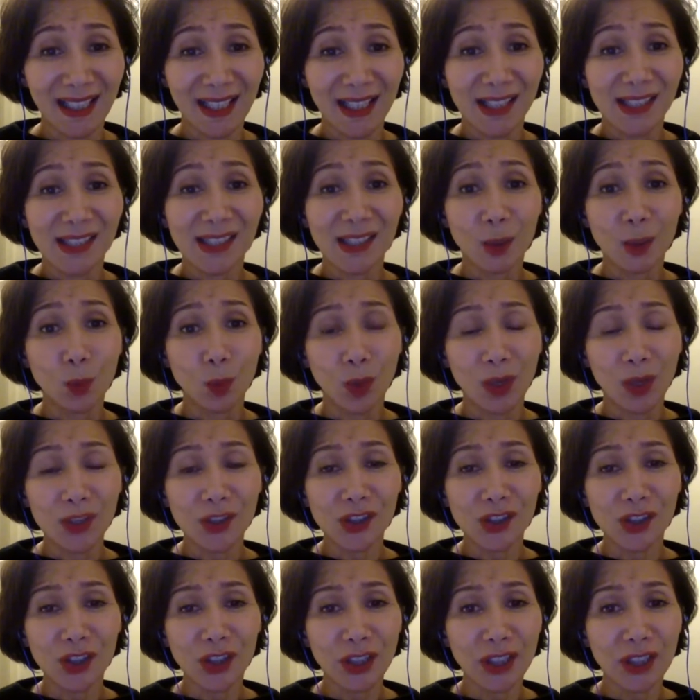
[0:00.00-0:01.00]
So
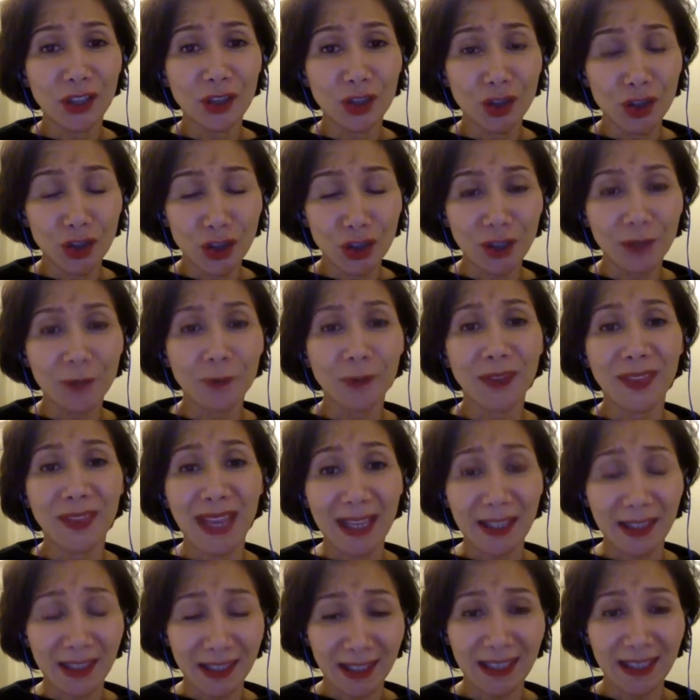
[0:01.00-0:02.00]
once you can shift
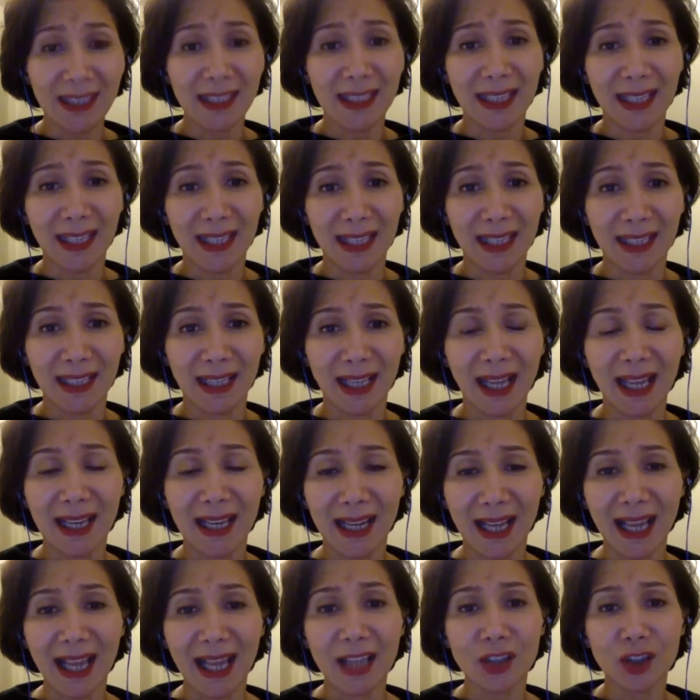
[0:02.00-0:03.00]
that thinking and
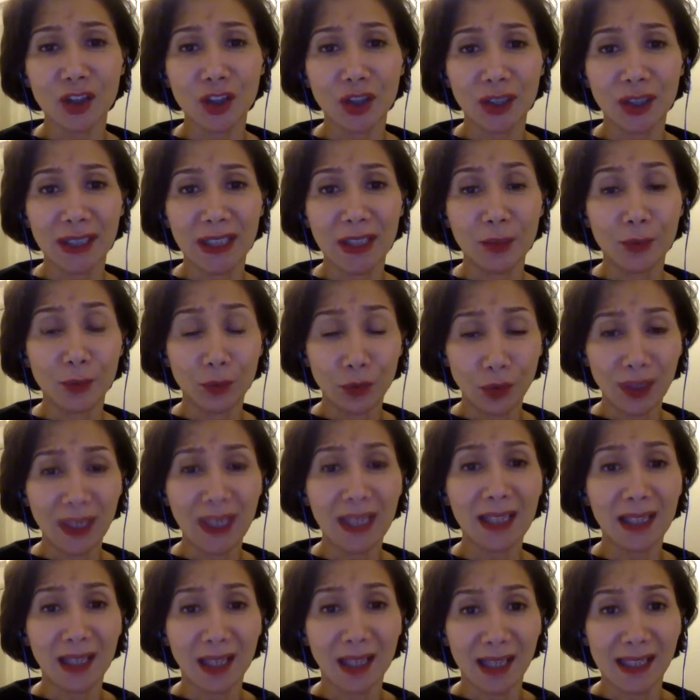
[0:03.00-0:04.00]
actually
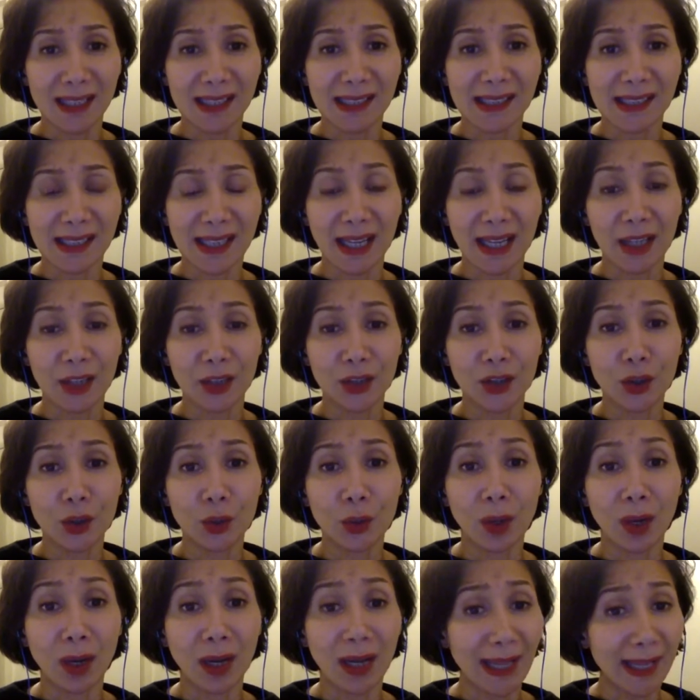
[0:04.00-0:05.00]
realize that you
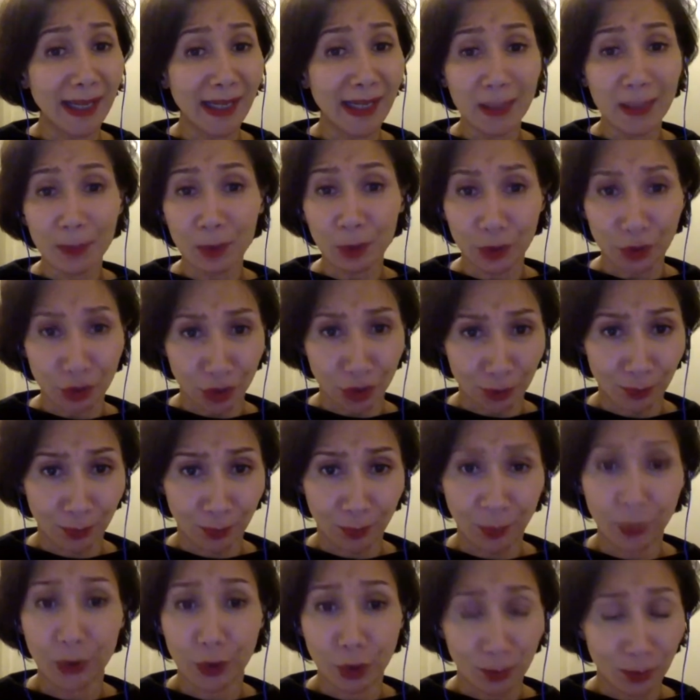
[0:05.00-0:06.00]
are able to
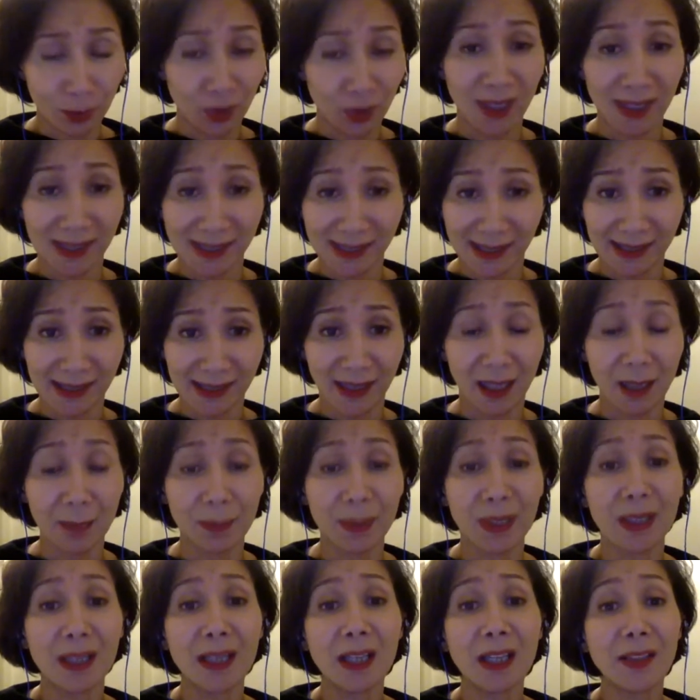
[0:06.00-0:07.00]
put your prices up,
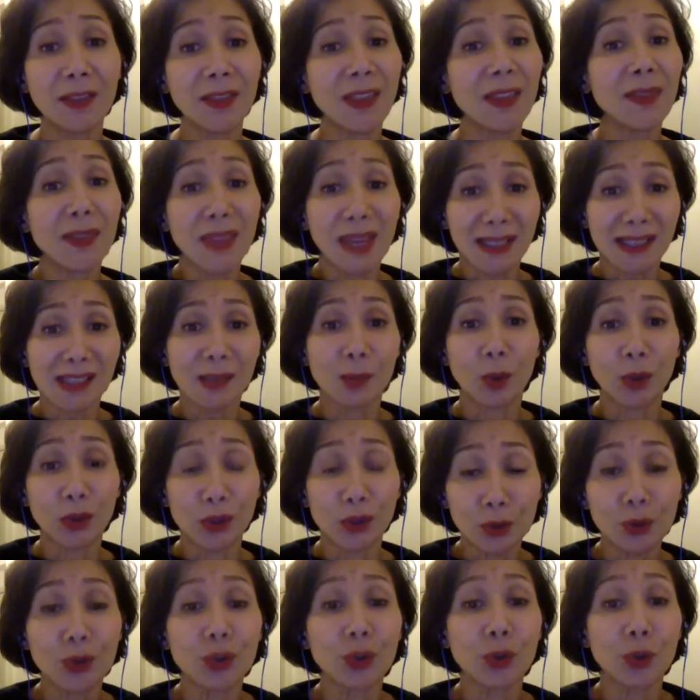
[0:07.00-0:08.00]
then that's what
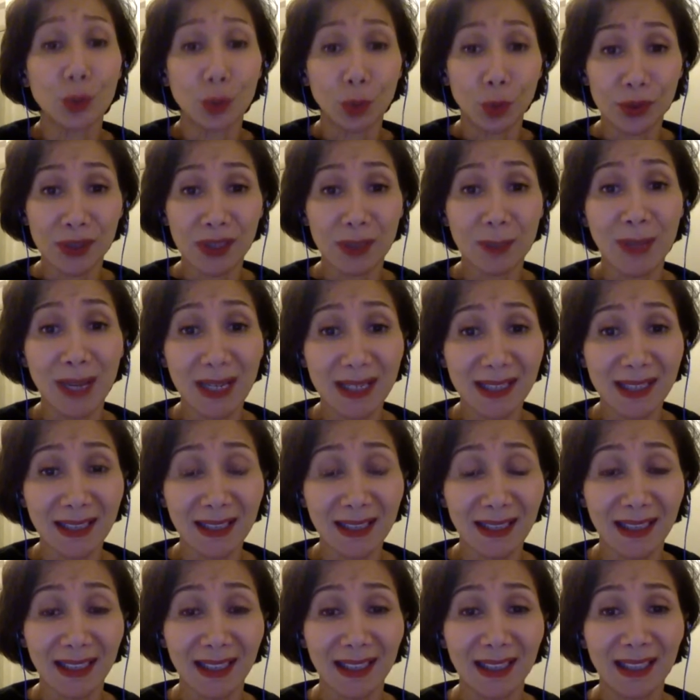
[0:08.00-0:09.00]
you'll do
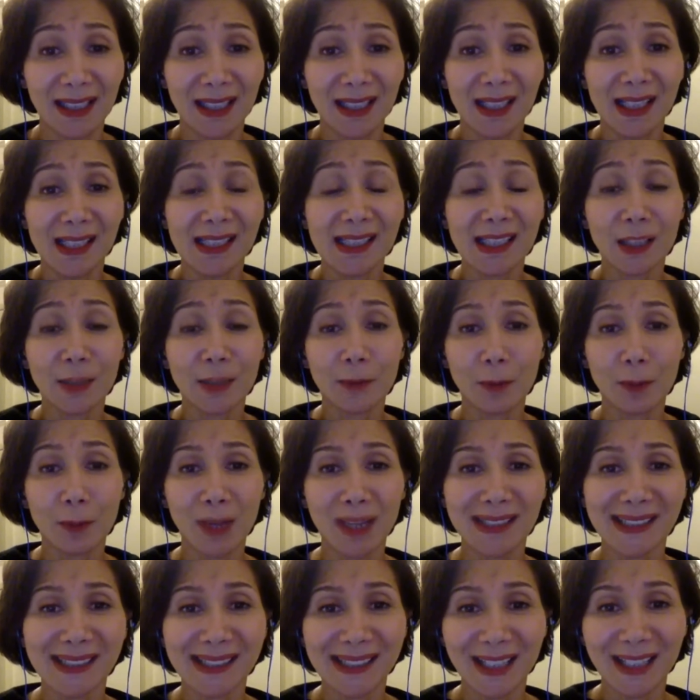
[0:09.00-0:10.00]
automatically. So for
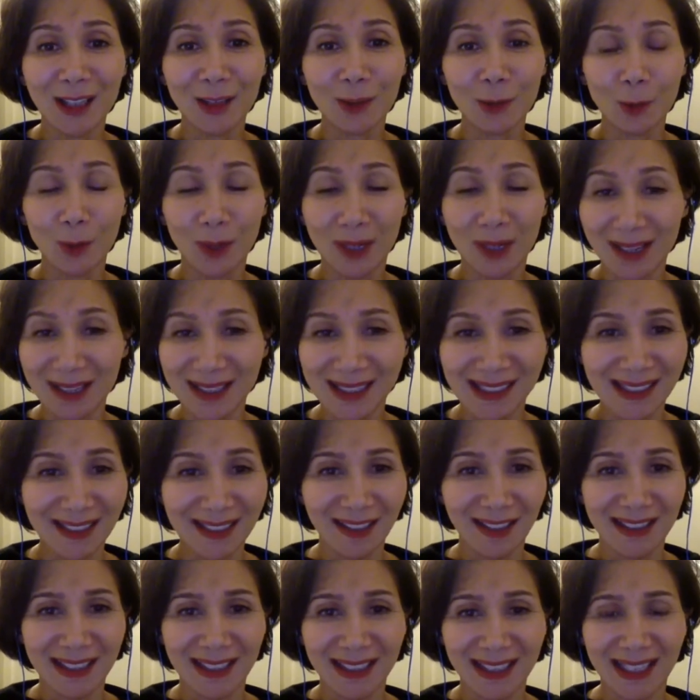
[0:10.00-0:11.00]
myself, when I
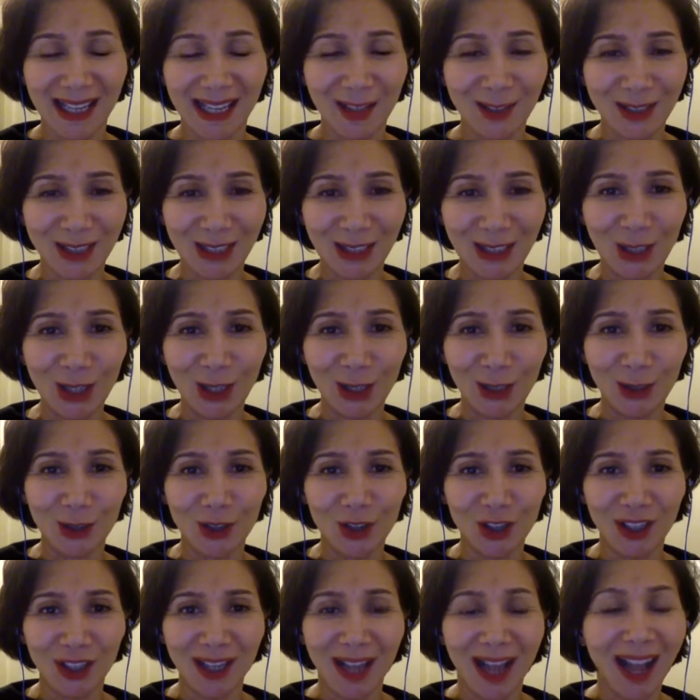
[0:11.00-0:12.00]
started out in
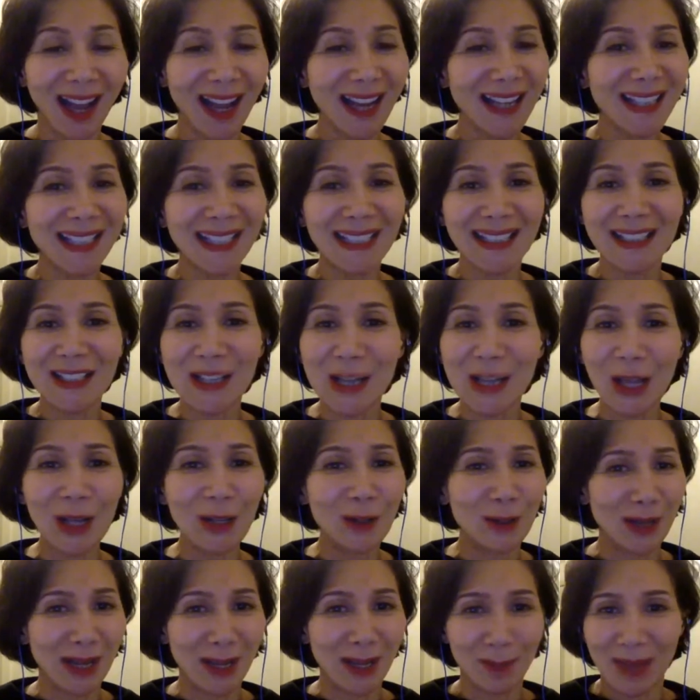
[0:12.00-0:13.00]
coaching, I didn't
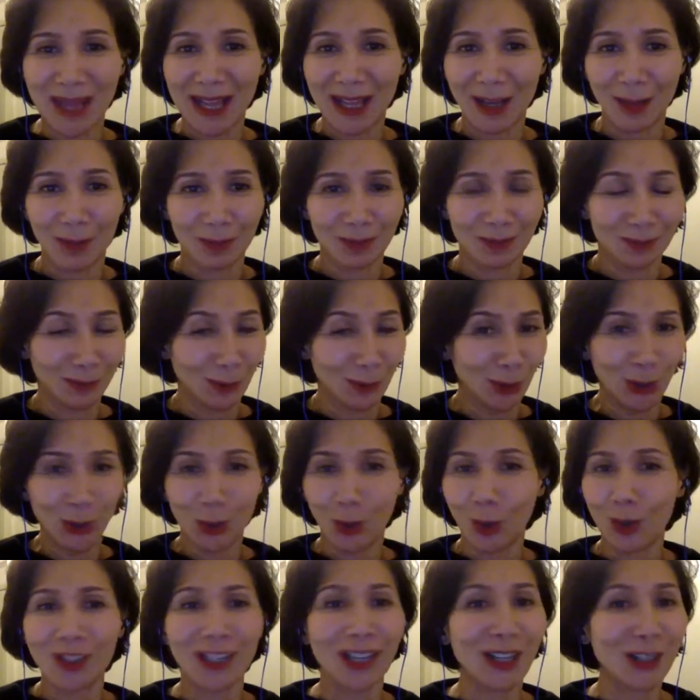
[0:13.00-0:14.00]
know about the
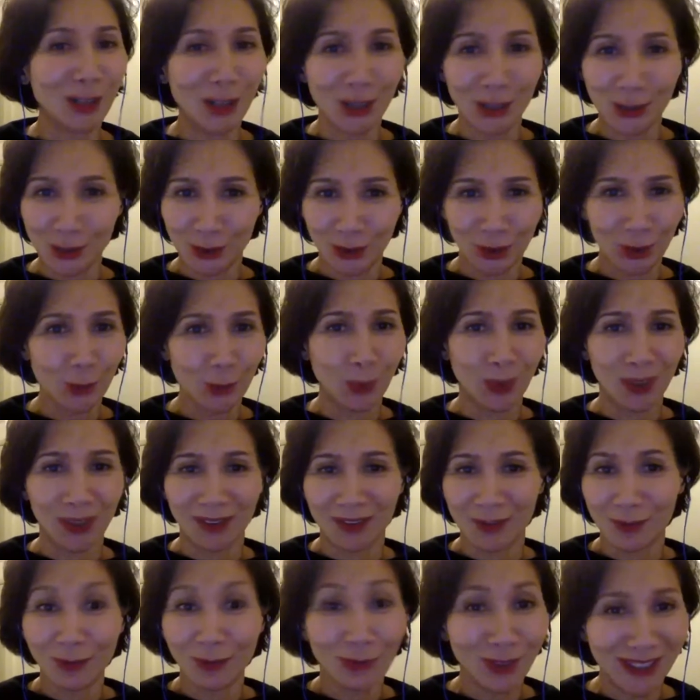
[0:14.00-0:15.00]
online coaching world
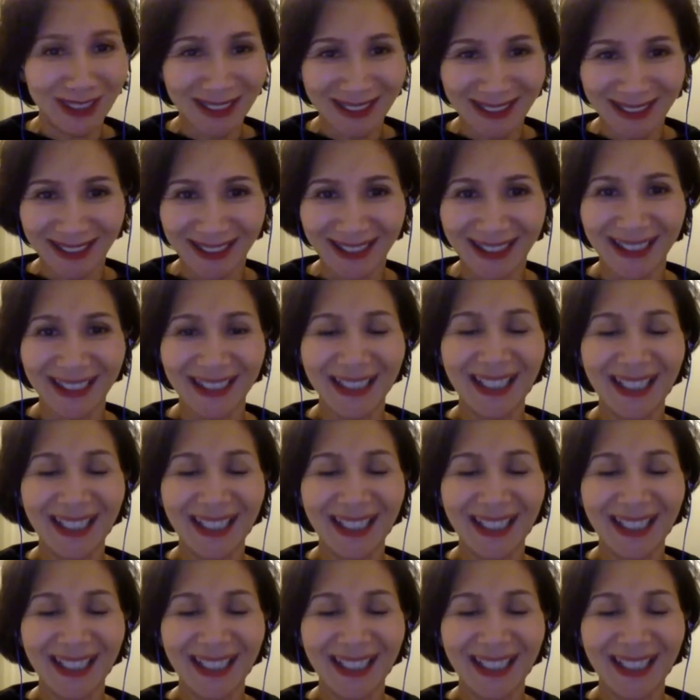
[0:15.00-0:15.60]
really,